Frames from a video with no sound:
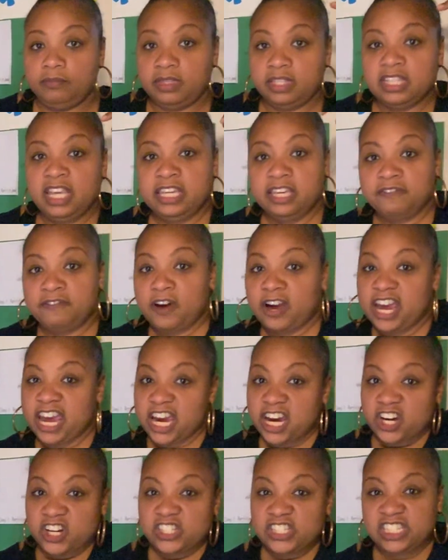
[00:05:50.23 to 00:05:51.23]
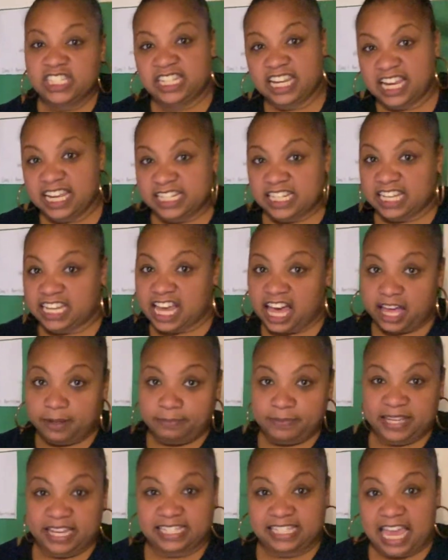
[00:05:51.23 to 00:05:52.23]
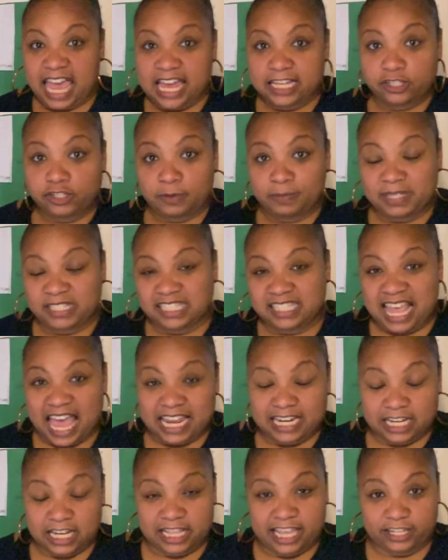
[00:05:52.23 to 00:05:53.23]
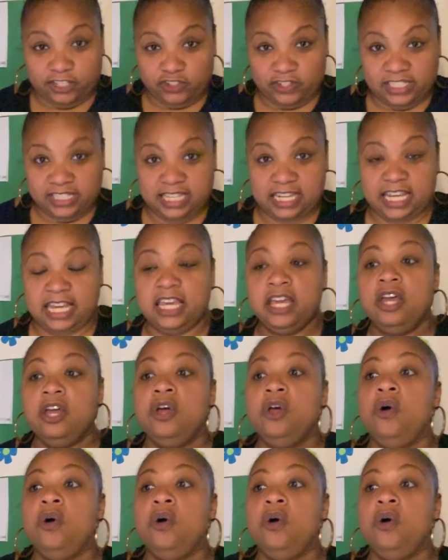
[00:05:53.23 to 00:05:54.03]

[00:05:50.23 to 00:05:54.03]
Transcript: like if our hair is standing up because it has so much static electricity,